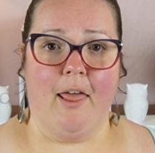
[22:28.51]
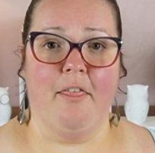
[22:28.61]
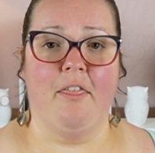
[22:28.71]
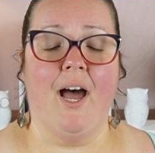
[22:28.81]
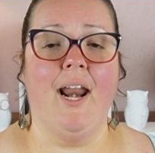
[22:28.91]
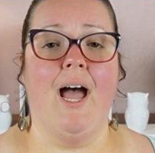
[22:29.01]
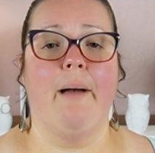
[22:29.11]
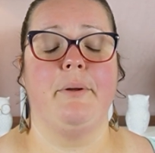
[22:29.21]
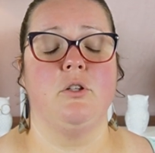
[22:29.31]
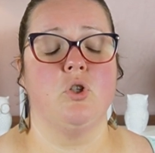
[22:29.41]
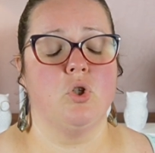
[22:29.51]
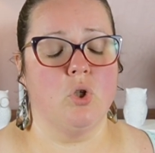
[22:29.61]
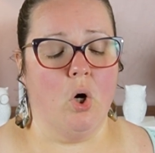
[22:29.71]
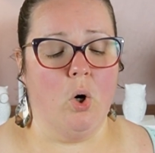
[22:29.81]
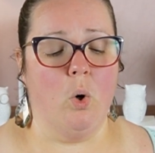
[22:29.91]
That happened
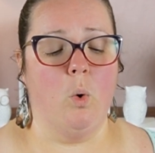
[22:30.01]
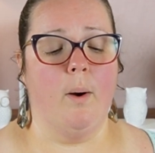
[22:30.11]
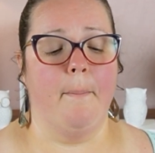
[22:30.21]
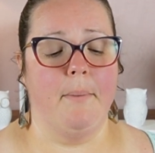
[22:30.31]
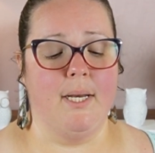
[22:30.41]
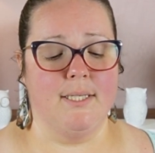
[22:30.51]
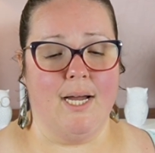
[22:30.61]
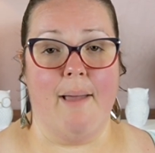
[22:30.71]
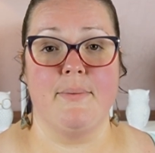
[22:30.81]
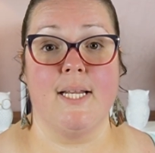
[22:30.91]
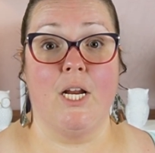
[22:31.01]
so many times.